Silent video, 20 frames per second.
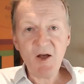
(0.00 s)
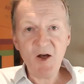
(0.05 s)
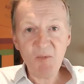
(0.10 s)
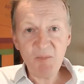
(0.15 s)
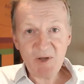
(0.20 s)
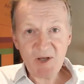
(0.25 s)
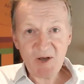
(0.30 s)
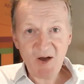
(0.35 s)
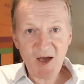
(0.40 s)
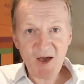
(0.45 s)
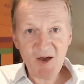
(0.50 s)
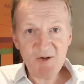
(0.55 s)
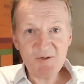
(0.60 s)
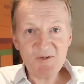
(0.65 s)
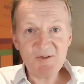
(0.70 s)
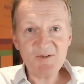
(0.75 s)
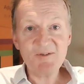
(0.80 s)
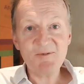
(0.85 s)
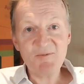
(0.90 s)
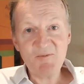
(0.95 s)
I'll be your
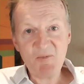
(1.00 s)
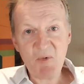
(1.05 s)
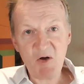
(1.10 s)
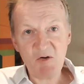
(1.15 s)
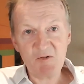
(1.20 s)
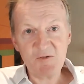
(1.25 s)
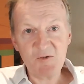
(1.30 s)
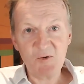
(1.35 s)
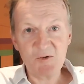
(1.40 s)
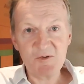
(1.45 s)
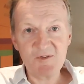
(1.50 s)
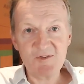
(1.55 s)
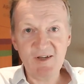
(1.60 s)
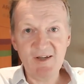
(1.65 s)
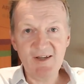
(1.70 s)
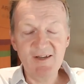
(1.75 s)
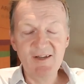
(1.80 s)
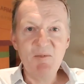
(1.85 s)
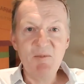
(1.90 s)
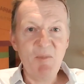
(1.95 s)
host, Mark
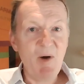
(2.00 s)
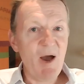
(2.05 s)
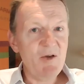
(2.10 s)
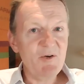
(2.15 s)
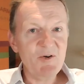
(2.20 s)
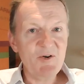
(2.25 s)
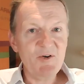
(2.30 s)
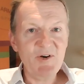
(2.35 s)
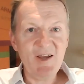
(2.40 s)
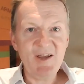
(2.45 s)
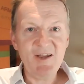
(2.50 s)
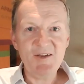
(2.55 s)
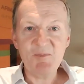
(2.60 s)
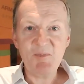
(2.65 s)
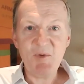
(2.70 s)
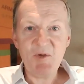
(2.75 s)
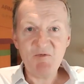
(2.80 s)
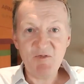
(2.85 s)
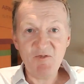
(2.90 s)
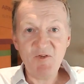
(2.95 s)
Fawcett. My own career
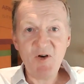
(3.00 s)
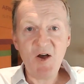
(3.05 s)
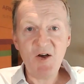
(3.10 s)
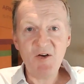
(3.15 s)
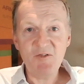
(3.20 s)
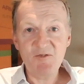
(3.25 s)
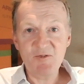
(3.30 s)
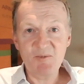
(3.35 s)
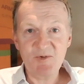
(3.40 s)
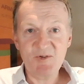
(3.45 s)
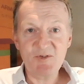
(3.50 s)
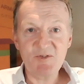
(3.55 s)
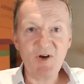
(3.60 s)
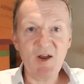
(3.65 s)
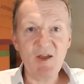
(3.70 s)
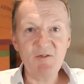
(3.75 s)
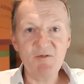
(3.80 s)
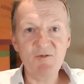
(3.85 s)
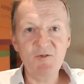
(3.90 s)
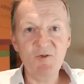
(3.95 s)
has been far from
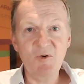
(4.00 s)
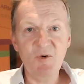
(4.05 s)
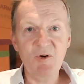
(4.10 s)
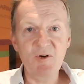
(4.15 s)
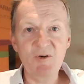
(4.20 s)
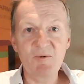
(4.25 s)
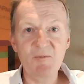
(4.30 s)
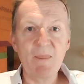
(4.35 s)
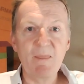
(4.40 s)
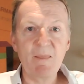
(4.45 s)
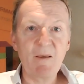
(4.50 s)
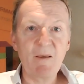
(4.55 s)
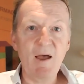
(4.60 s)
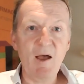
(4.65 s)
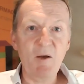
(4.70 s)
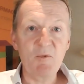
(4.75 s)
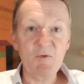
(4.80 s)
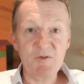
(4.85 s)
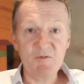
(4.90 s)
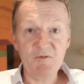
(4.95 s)
straightforward.
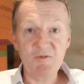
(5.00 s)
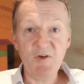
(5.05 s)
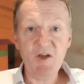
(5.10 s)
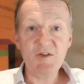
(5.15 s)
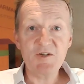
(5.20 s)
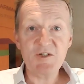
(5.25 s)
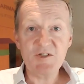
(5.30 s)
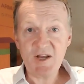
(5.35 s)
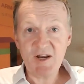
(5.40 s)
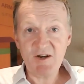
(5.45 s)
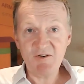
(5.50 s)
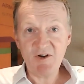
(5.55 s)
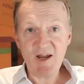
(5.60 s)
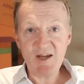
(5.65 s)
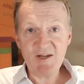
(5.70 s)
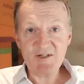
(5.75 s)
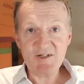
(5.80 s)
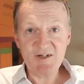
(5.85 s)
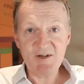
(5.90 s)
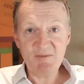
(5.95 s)
I was the first
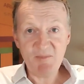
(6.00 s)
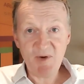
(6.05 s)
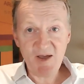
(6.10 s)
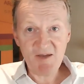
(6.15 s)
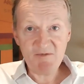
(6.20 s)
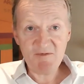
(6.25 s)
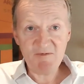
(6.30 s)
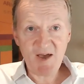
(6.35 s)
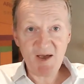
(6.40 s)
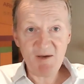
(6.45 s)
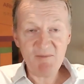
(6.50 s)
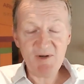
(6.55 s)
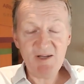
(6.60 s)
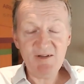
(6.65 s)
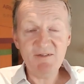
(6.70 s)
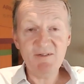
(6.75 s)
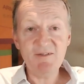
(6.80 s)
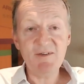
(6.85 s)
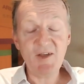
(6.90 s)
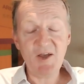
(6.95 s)
generation in my
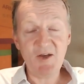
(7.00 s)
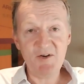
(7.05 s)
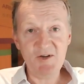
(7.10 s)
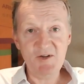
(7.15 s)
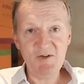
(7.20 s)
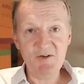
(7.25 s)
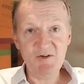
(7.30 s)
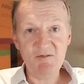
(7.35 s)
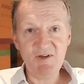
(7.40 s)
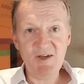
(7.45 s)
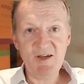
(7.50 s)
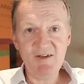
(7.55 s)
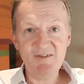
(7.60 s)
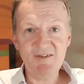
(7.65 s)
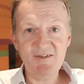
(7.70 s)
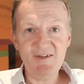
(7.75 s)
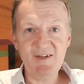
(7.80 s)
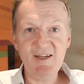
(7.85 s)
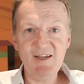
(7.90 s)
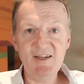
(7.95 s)
family to go to
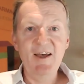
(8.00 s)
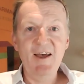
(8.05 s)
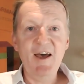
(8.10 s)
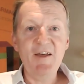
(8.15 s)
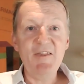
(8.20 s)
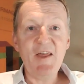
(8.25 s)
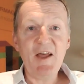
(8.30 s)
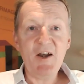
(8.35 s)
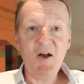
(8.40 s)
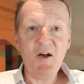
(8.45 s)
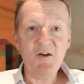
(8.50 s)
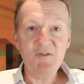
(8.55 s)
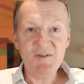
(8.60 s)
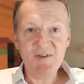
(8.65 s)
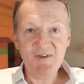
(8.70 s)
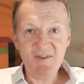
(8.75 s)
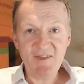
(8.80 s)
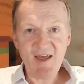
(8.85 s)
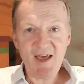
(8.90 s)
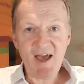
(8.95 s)
university. And then
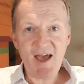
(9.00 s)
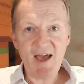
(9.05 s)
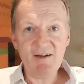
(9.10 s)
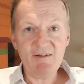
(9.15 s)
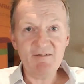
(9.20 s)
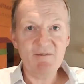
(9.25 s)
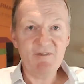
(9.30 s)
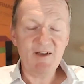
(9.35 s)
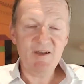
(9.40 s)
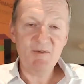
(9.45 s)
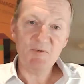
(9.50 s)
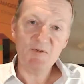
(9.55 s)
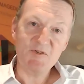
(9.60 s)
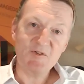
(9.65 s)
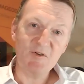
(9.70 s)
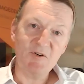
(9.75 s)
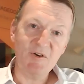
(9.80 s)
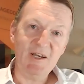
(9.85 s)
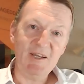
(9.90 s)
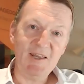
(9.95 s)
after that, I was
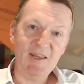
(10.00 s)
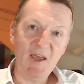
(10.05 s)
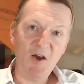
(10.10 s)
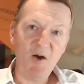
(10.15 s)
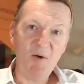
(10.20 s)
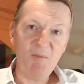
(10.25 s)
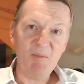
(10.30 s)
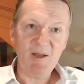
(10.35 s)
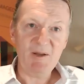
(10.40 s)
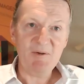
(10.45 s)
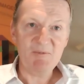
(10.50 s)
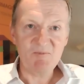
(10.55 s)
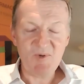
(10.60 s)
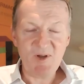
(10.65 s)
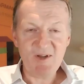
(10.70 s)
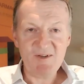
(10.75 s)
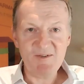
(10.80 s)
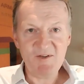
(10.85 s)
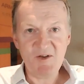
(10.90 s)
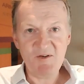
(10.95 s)
joining the army.
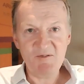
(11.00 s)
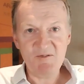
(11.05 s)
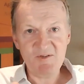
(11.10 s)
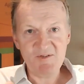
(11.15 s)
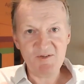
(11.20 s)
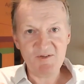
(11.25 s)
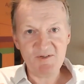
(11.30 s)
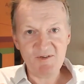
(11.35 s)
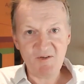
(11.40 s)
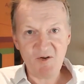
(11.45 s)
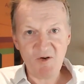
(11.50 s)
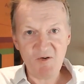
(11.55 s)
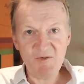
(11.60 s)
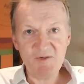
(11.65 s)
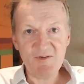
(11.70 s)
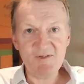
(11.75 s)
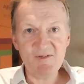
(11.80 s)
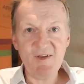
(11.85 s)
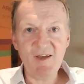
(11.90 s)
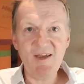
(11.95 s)
I served as an
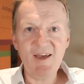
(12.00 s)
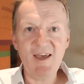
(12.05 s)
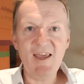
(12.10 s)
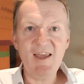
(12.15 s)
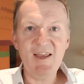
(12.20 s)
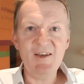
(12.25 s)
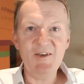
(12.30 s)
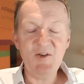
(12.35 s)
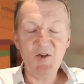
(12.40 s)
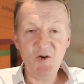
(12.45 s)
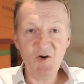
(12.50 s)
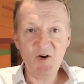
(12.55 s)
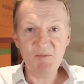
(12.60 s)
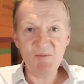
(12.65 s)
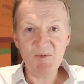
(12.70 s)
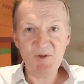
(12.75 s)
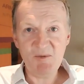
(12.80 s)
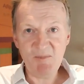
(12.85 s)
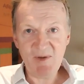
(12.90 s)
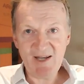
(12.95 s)
officer in
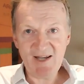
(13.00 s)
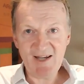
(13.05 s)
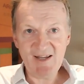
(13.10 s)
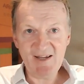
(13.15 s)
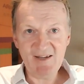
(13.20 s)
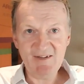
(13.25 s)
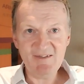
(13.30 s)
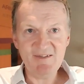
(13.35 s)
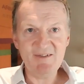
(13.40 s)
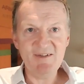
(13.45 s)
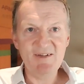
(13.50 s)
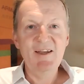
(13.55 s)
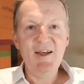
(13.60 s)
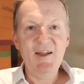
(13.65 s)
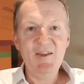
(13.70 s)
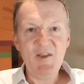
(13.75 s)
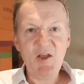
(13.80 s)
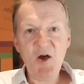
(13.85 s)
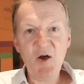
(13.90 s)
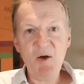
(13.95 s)
Europe, the Middle East.
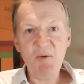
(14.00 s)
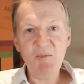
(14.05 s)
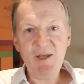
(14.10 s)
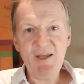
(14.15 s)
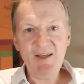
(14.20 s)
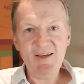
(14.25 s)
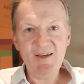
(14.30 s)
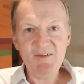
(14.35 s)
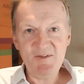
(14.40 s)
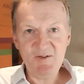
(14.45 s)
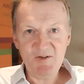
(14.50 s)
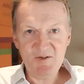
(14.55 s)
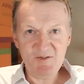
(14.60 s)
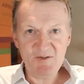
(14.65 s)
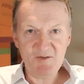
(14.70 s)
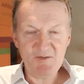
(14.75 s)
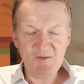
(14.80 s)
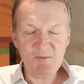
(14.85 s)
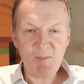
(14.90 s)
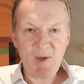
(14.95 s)
And the army, as you'd
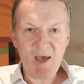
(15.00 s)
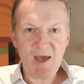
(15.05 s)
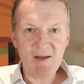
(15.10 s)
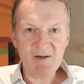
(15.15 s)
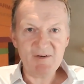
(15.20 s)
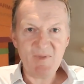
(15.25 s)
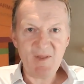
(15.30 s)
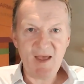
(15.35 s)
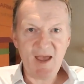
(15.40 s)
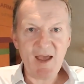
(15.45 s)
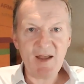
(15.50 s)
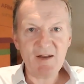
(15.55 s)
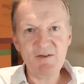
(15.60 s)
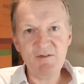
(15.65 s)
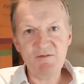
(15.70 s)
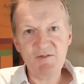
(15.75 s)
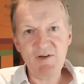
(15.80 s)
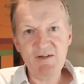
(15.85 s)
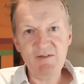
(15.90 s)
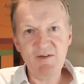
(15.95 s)
suspect,
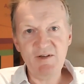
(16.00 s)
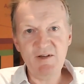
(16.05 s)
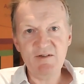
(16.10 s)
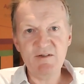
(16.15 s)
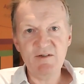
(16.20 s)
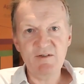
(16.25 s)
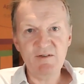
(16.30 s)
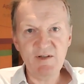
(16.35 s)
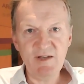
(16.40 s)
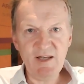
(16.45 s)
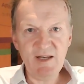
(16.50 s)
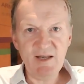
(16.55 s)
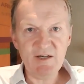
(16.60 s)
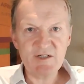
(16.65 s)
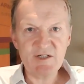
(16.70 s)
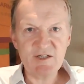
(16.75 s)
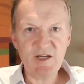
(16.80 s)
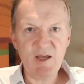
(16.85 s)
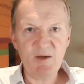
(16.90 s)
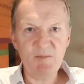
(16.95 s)
actively teaches
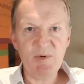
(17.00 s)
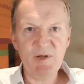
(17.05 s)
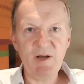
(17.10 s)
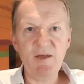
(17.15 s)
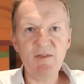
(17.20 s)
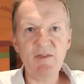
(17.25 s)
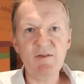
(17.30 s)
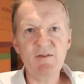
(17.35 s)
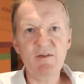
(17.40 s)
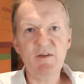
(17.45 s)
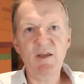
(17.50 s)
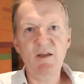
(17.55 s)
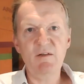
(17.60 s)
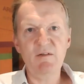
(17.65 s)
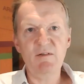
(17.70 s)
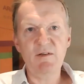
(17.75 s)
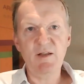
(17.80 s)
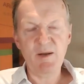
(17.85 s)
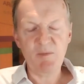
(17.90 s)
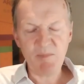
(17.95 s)
leadership and other
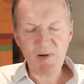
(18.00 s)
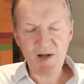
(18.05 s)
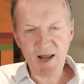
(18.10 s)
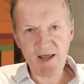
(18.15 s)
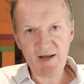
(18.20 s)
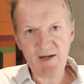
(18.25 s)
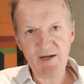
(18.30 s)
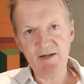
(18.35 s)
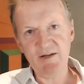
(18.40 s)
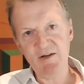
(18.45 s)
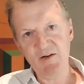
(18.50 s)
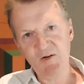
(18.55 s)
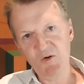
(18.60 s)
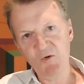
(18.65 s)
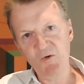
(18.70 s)
skills like planning and